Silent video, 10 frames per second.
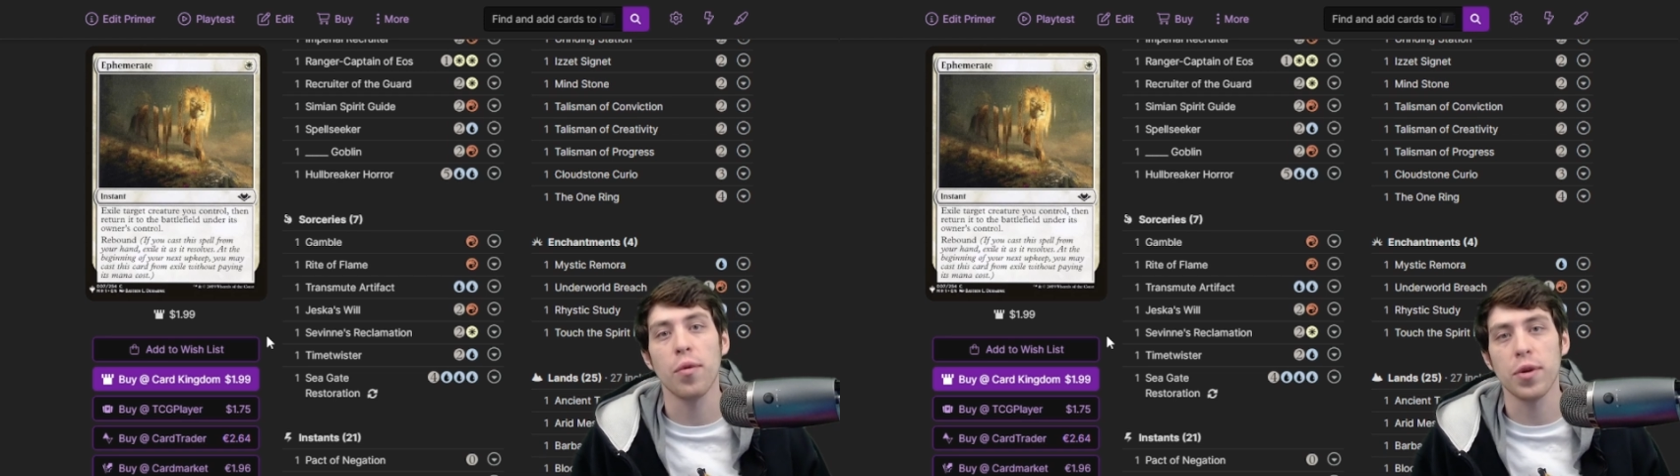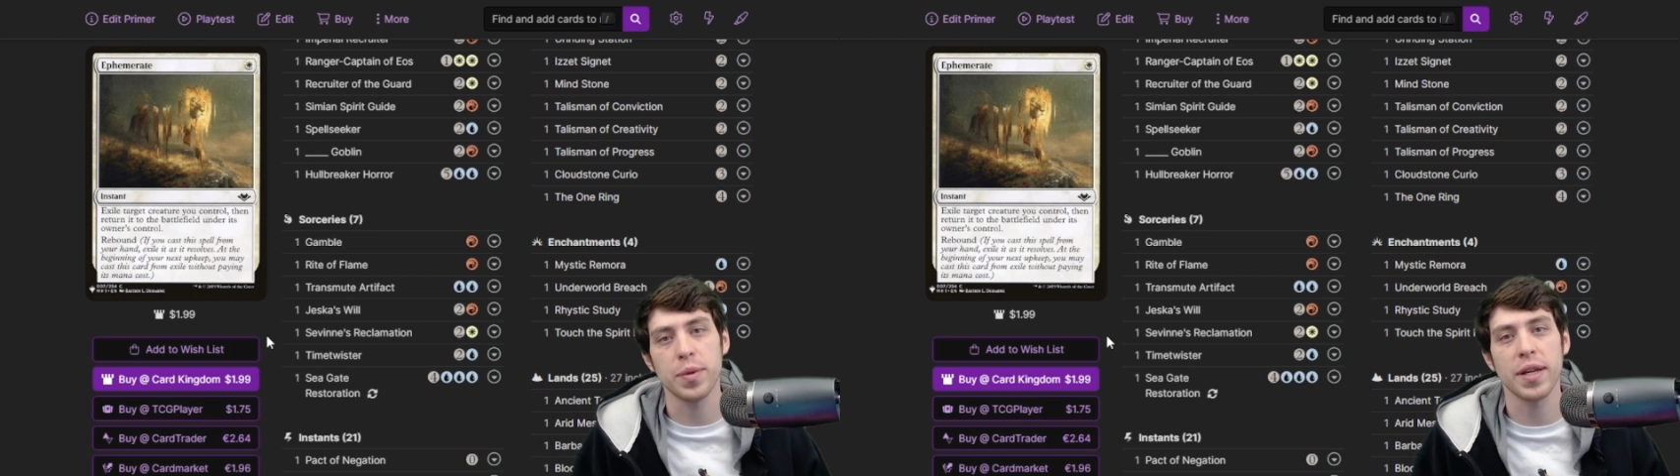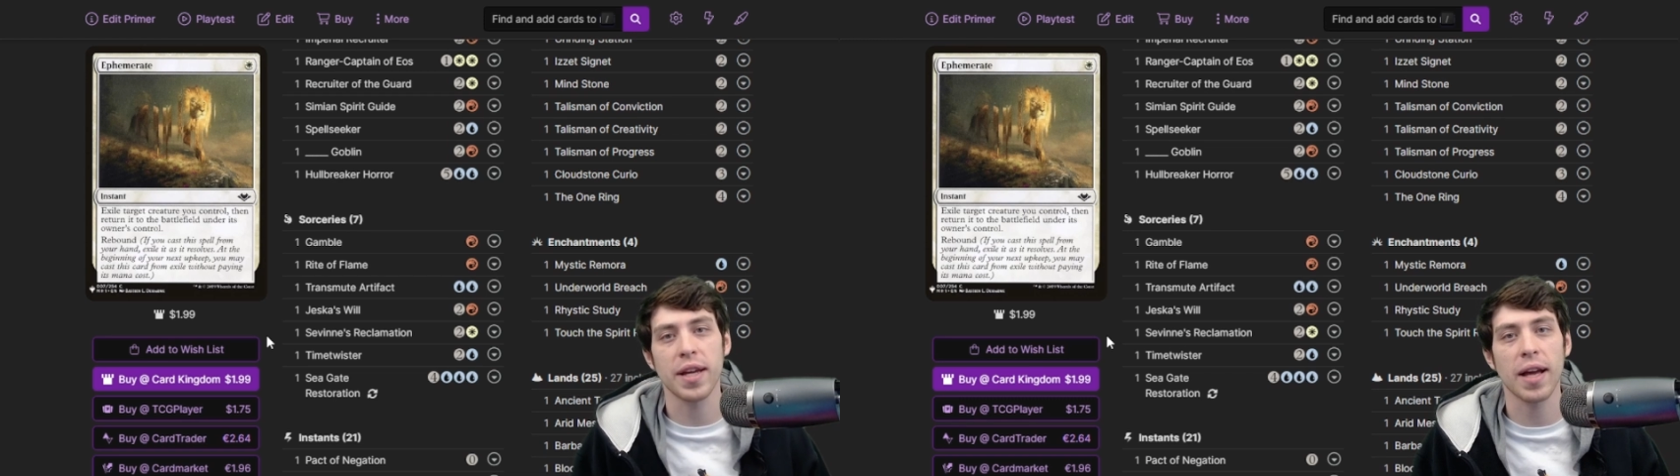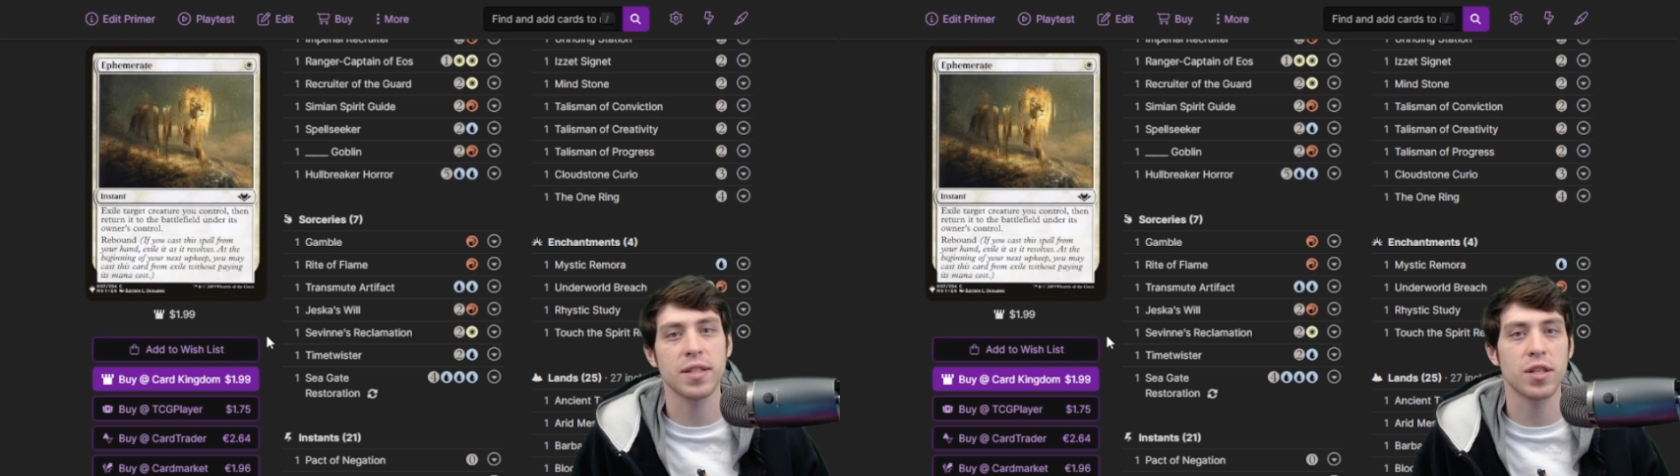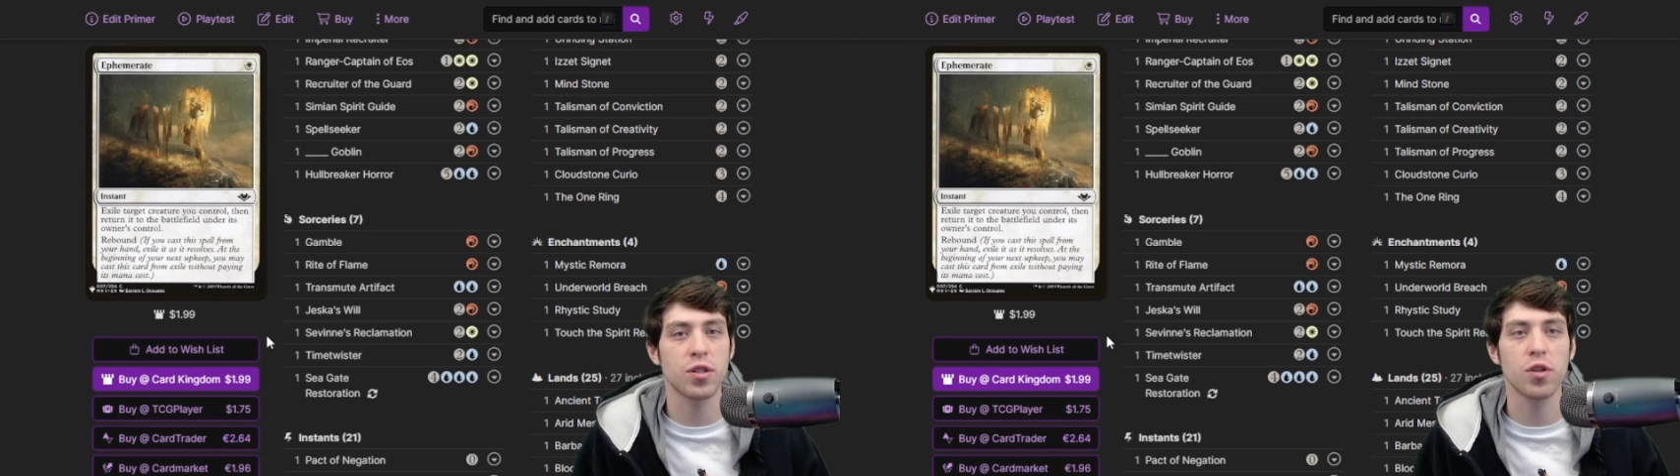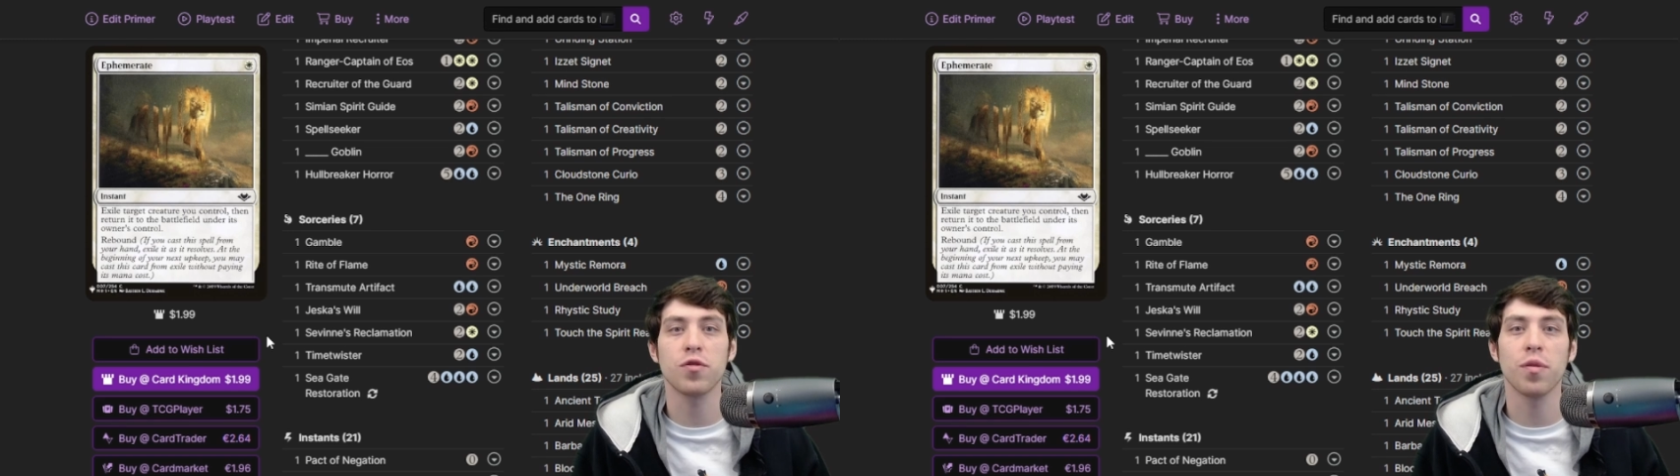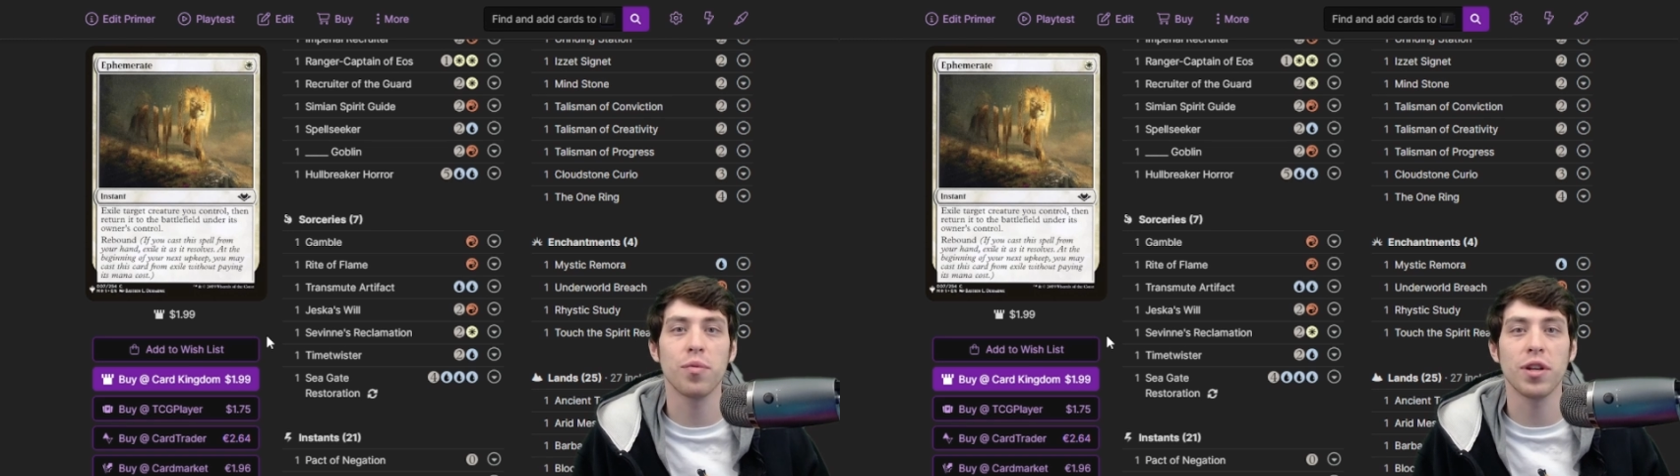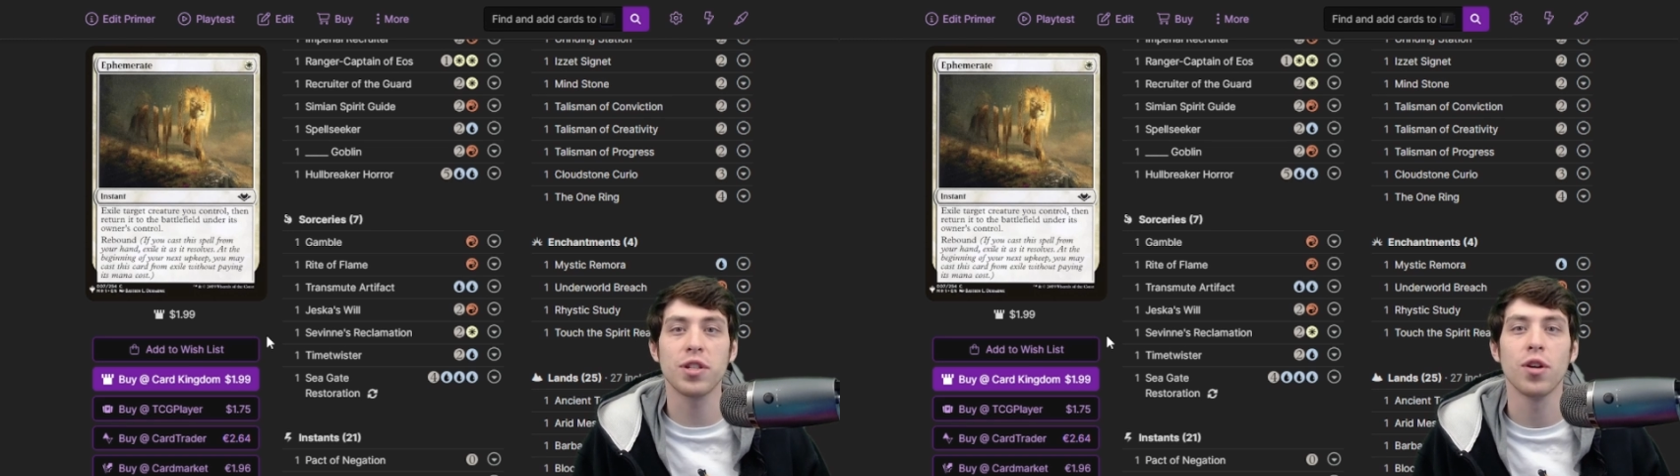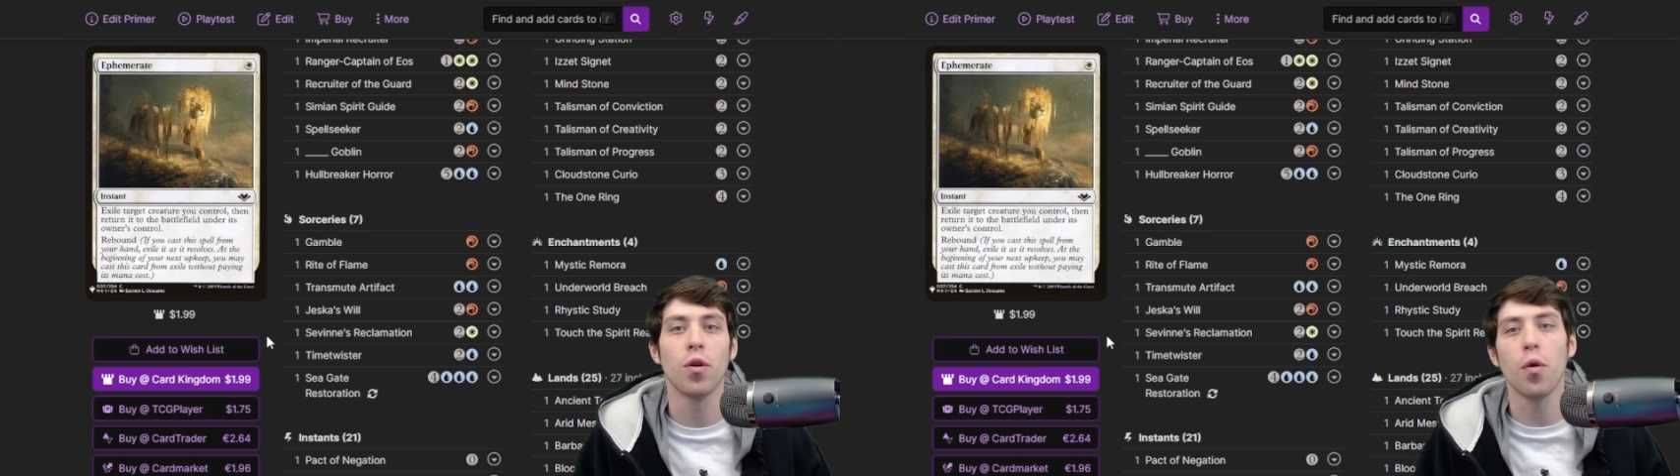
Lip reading: which we can cast to search for Breach,